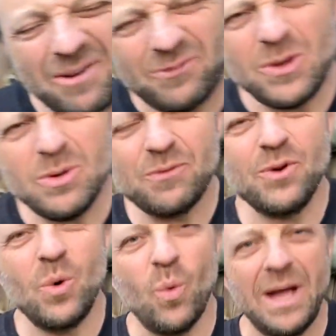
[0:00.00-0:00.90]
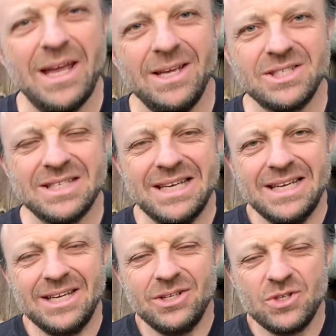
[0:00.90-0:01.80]
few different ways
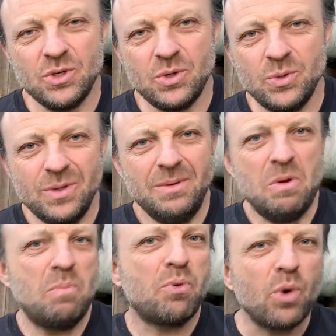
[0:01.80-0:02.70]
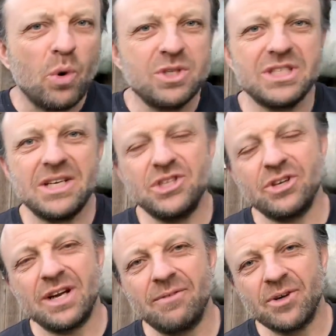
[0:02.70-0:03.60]
to process
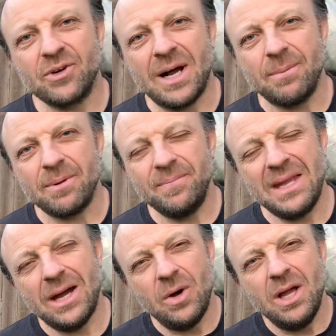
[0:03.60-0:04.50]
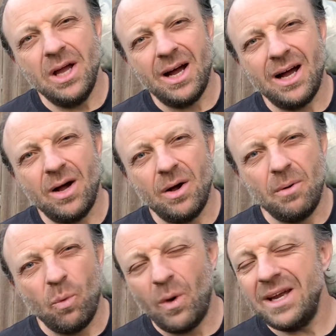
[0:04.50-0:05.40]
your cover crop. Now,
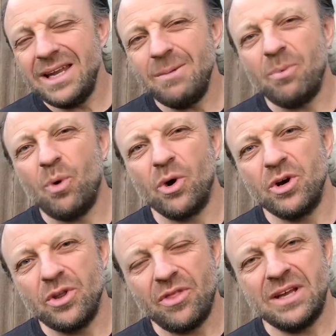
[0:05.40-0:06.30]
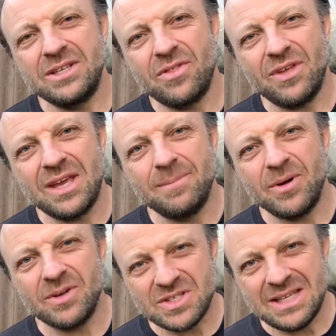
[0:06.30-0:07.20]
one important thing to think
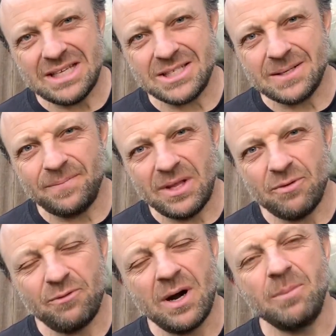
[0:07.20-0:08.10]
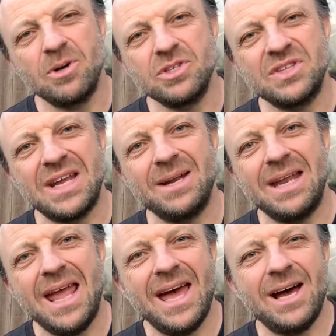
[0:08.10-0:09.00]
about is this. Farmers that
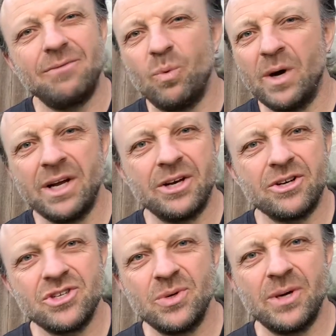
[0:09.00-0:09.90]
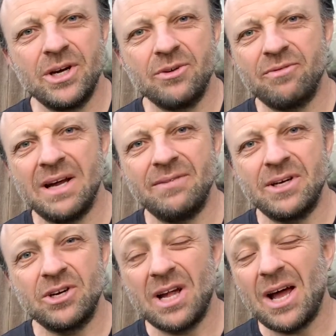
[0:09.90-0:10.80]
have 100, 200,
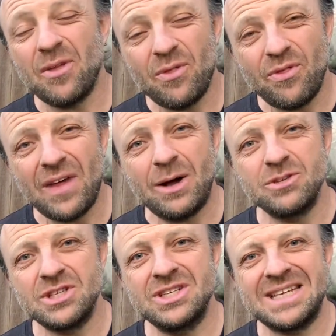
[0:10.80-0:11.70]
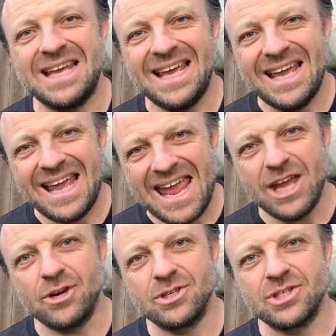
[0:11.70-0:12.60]
500, 1,000
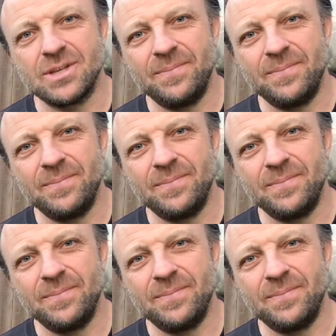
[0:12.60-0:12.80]
acres